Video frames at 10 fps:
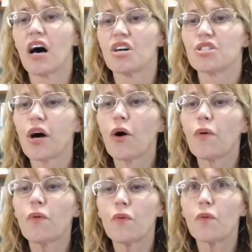
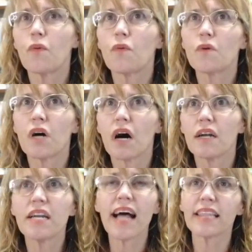So
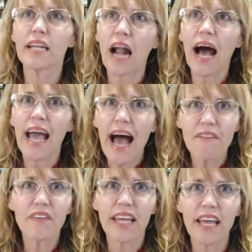not that I
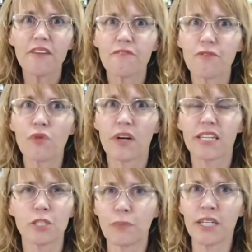advocate for
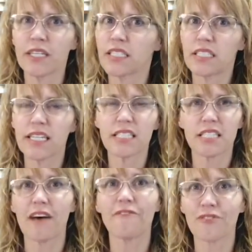experiencing
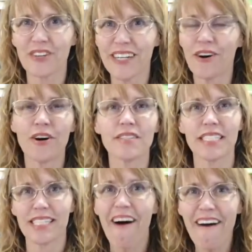suffering all the
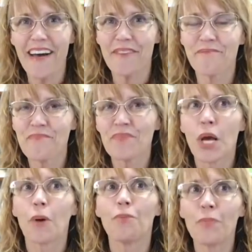time,
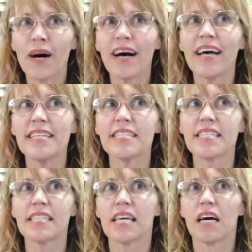
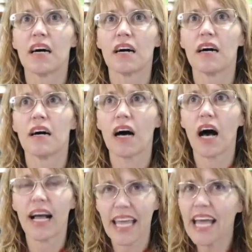but
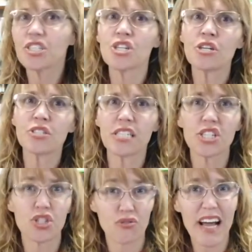occasional
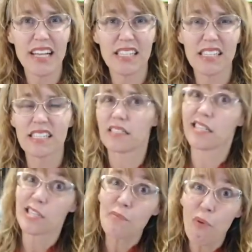distress,
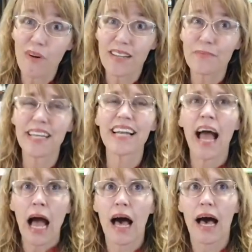disappointment
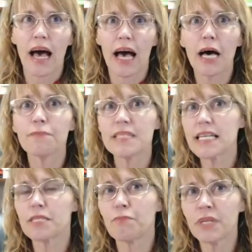helps
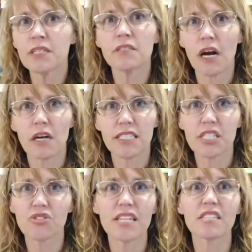us build our
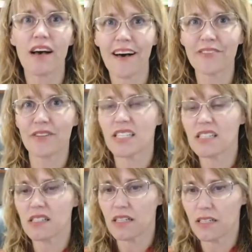distress tolerance
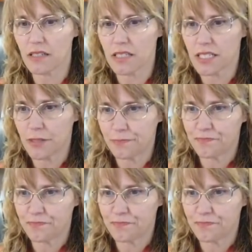skills.